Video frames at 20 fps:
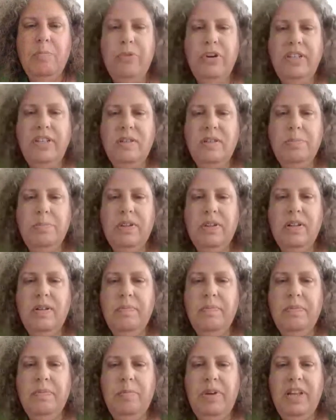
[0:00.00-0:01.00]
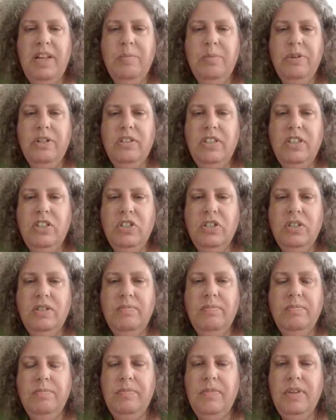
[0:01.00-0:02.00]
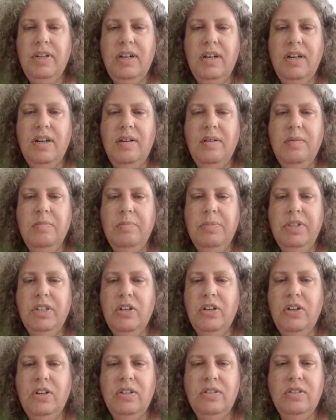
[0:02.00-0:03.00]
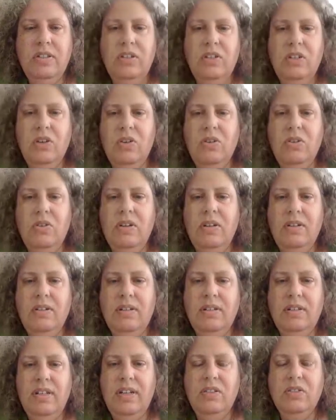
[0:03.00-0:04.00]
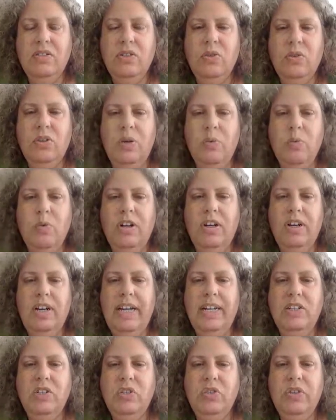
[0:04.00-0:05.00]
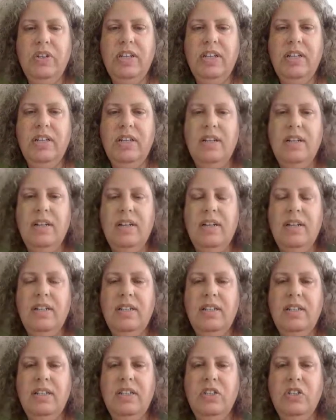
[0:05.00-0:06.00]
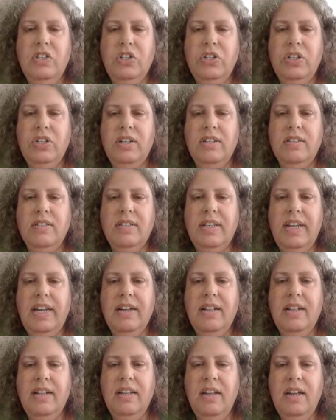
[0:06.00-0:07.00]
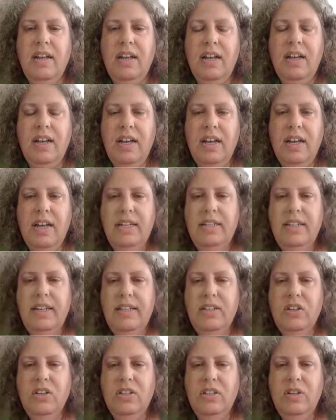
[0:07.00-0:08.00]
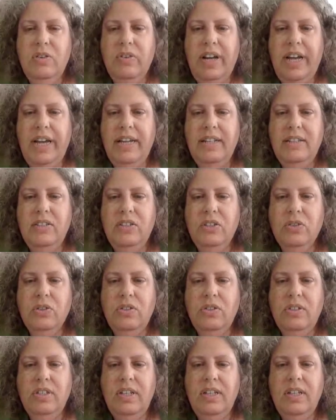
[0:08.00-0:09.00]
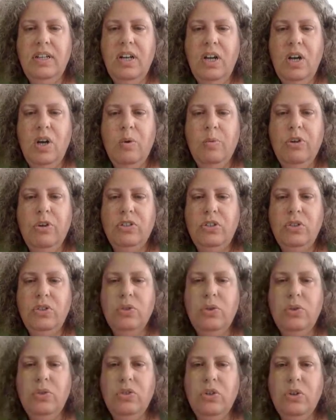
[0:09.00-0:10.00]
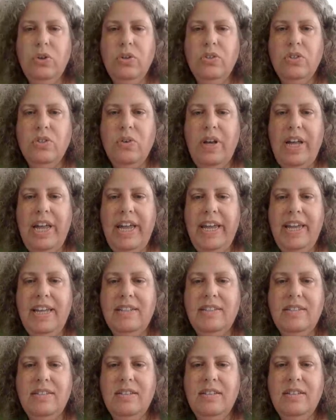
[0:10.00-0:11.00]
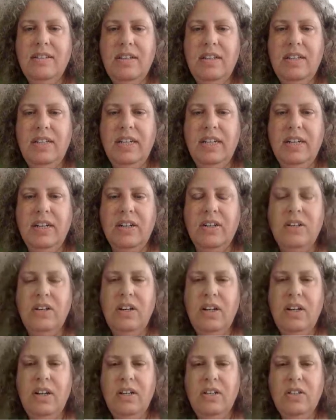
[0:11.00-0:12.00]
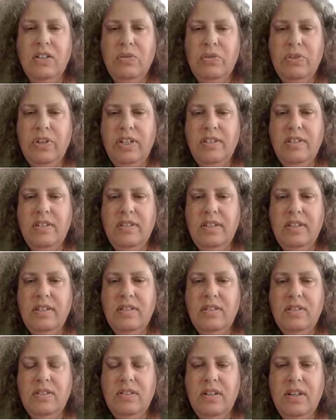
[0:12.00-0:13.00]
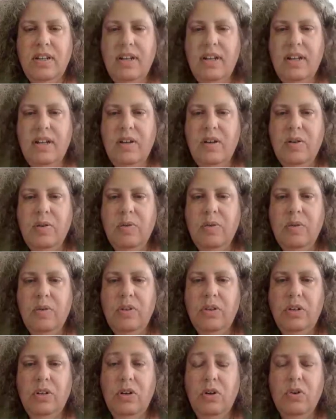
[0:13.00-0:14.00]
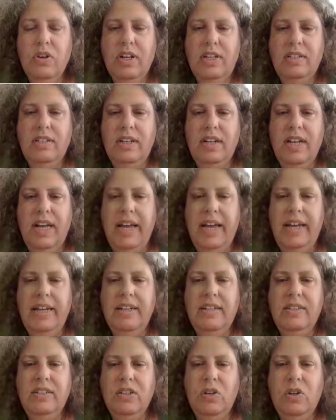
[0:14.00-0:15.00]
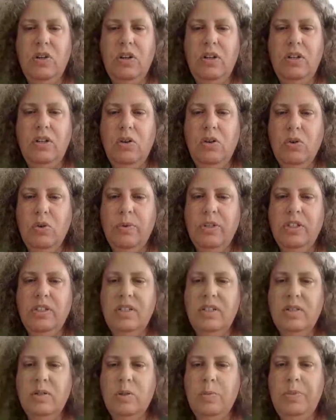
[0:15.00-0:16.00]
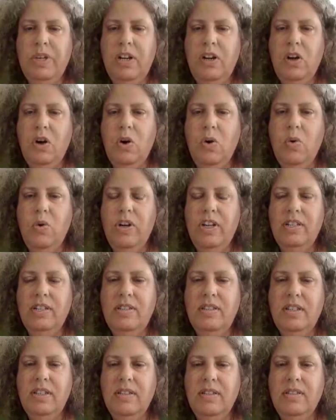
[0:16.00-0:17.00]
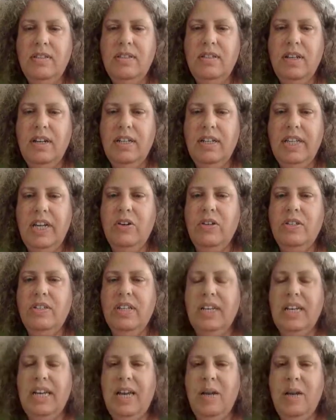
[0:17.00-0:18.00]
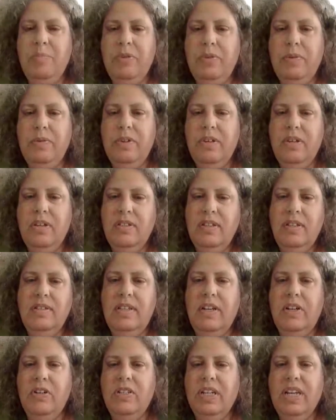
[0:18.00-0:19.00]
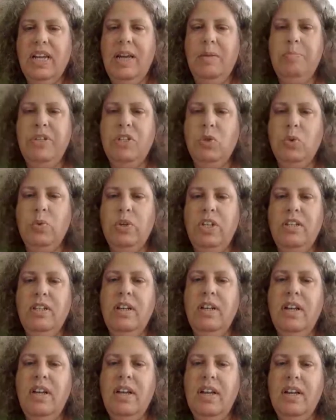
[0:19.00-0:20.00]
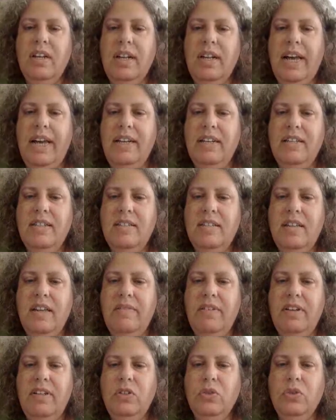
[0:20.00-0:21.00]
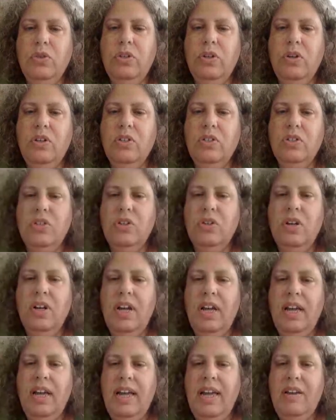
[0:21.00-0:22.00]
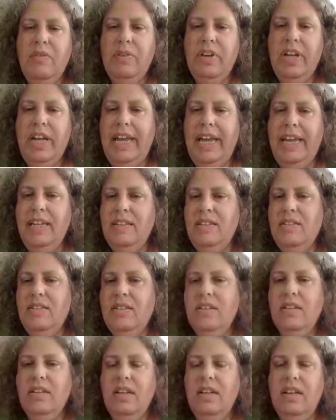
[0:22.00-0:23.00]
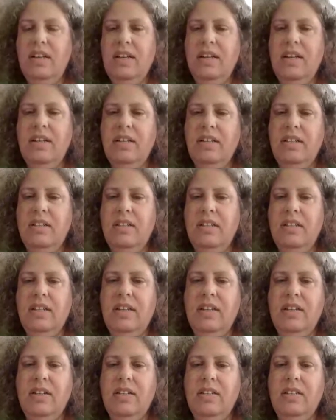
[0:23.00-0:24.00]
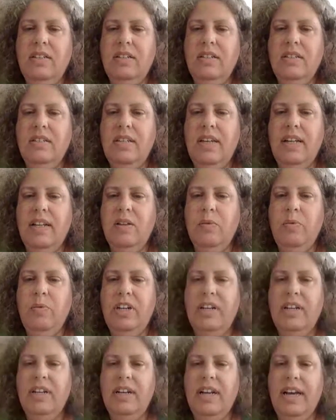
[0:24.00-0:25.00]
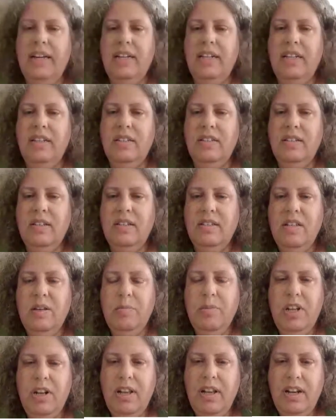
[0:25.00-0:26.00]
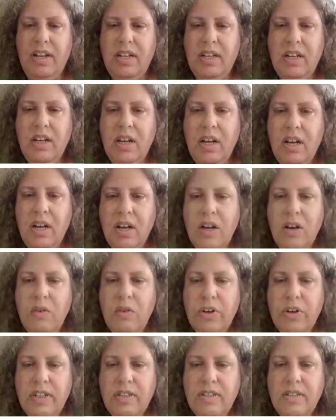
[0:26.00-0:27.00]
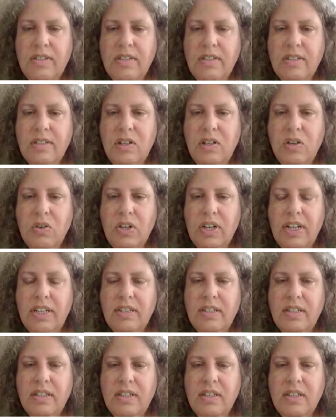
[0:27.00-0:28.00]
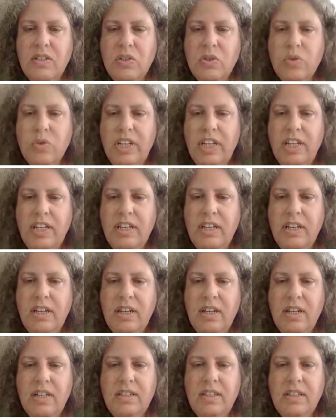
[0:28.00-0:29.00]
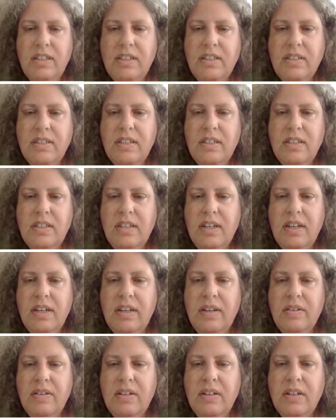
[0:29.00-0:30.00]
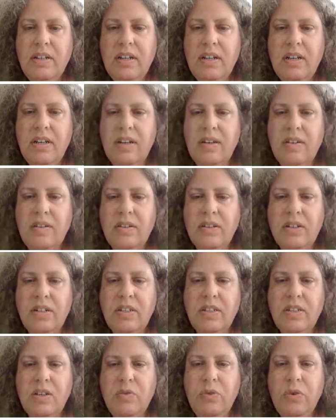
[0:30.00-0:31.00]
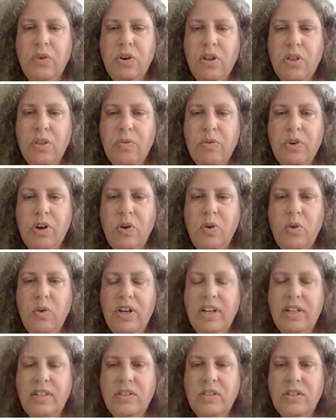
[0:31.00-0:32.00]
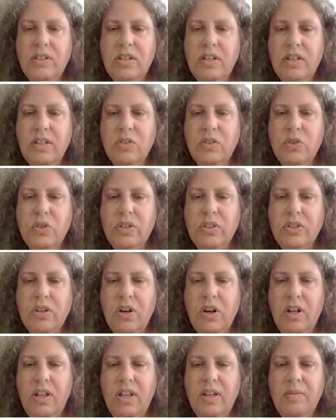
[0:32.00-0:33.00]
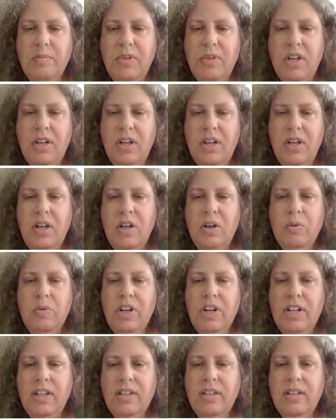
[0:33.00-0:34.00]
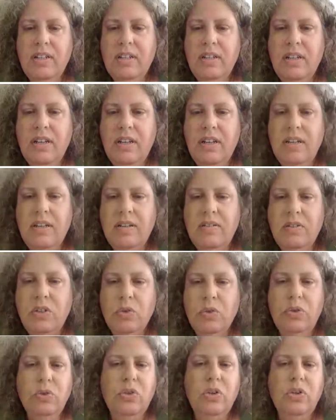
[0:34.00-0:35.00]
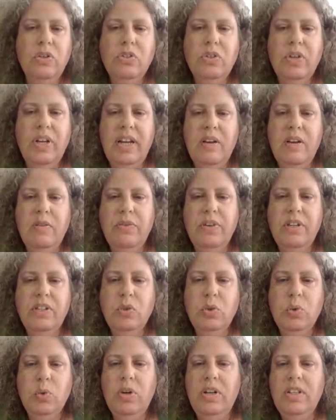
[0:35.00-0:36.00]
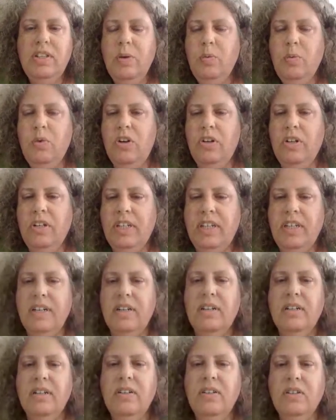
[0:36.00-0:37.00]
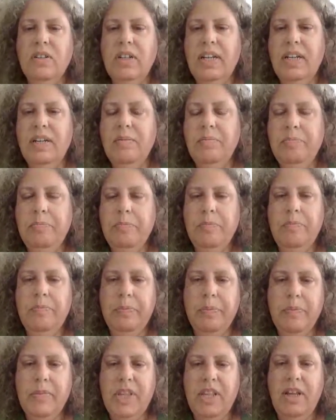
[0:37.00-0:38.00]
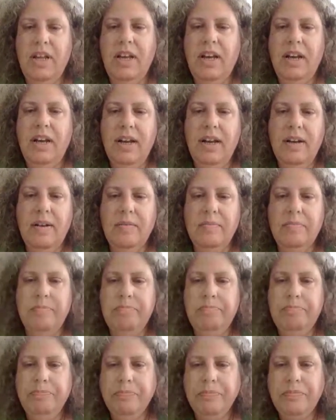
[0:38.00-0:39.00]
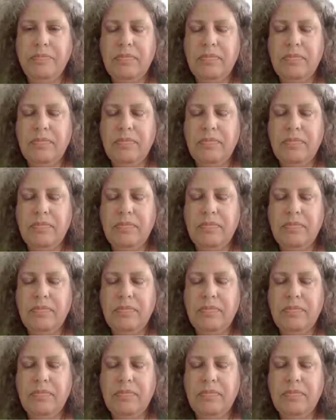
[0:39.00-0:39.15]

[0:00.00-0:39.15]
a principal plane partition um, because you know there's only one entry uh, in each uh, cell, and then on the right you see what you could also add here. So for instance. Uh, You look at the nine and you look what is below, and since uh, there is a gap, since there is a gap between nine and seven, you could also have an eight uh, in the in the cell where the nine is. And similarly, for instance, look at the three that is in the uh, in the fourth row and uh, third column. Well, uh, you could also have a two and a one here. Okay, um,